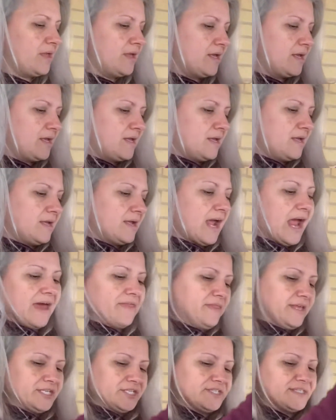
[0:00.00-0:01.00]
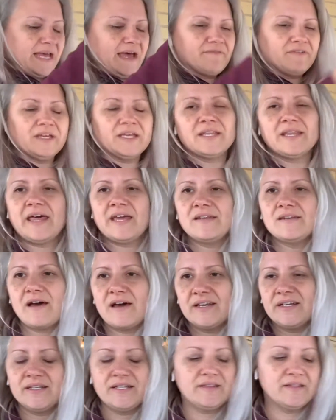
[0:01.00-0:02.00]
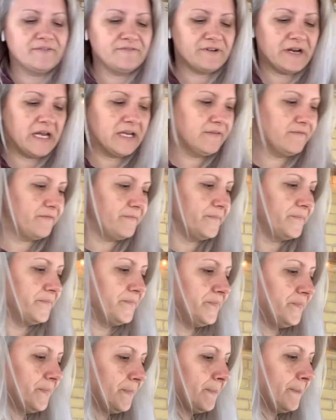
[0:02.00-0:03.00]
So it just goes through that hole to wrap it in the front. All